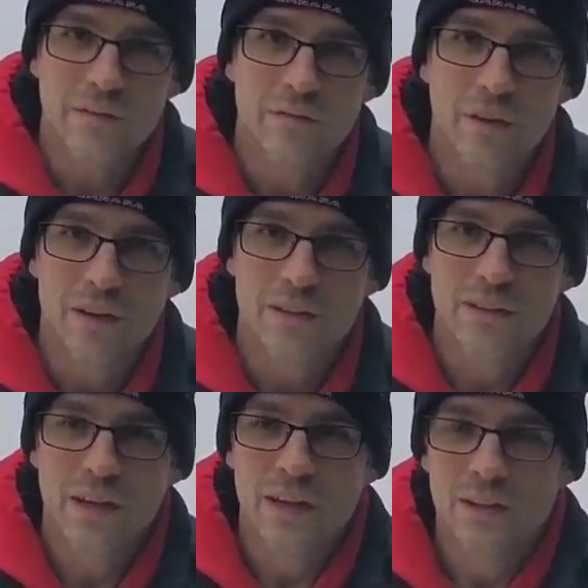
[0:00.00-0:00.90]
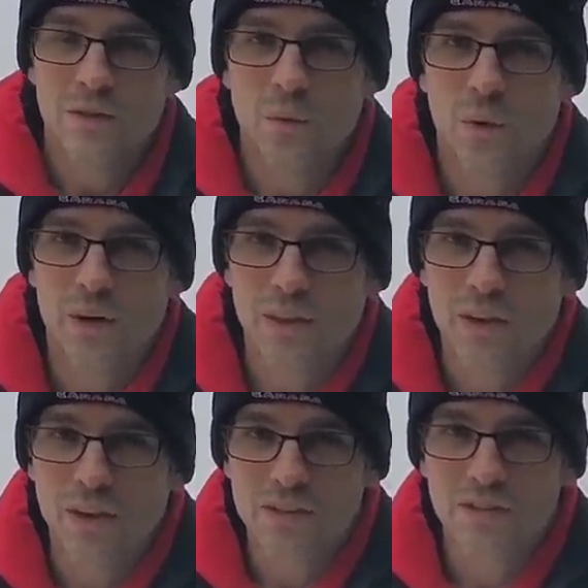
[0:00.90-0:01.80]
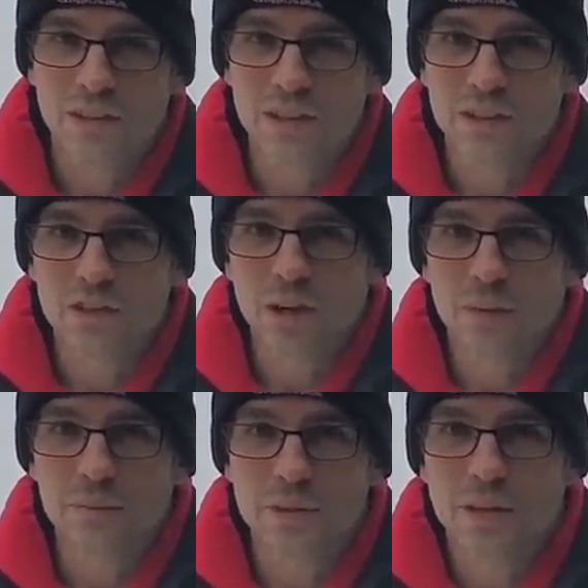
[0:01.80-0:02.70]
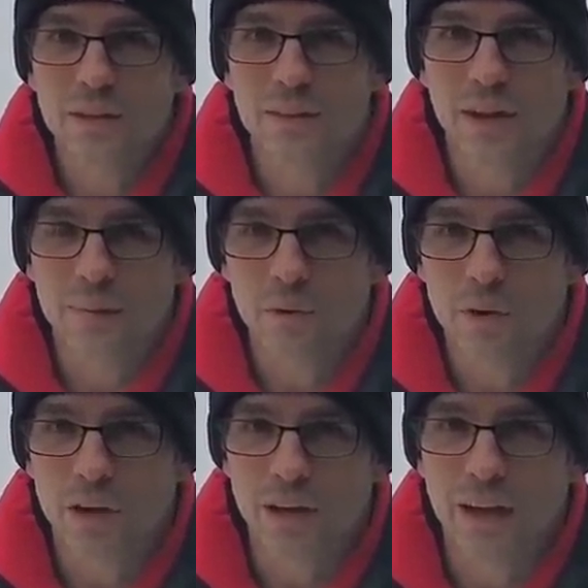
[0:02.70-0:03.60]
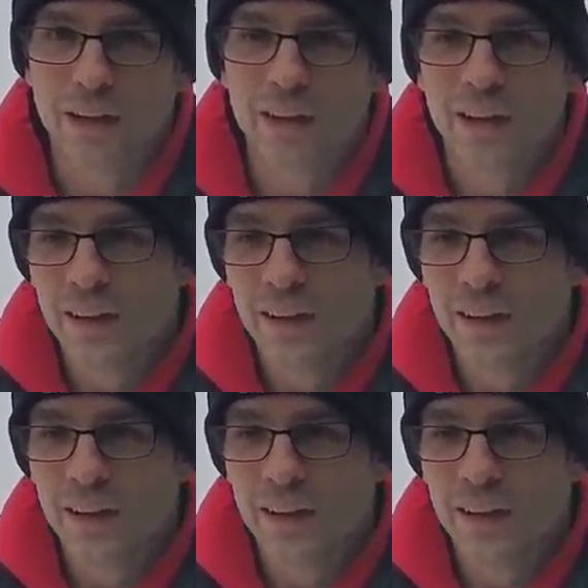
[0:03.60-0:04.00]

influx. So one of the consultation jobs that I'm looking at